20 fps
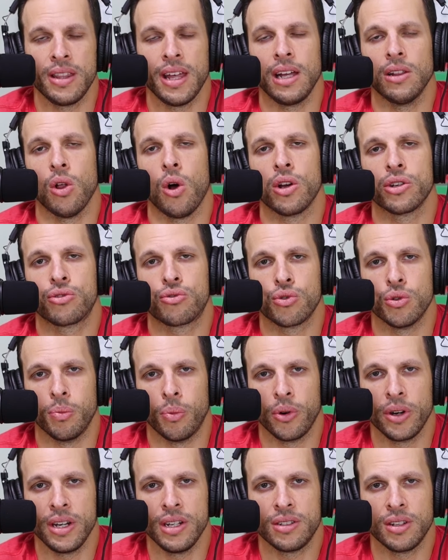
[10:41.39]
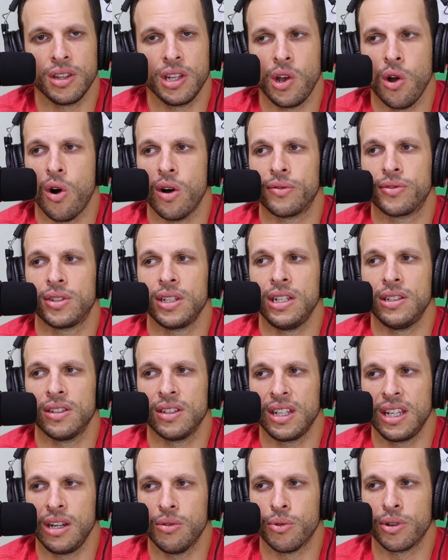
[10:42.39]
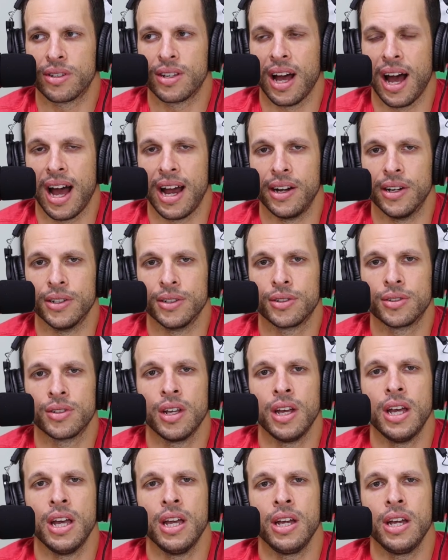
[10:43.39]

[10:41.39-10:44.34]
They lost Drew Brees in the offseason. He retires.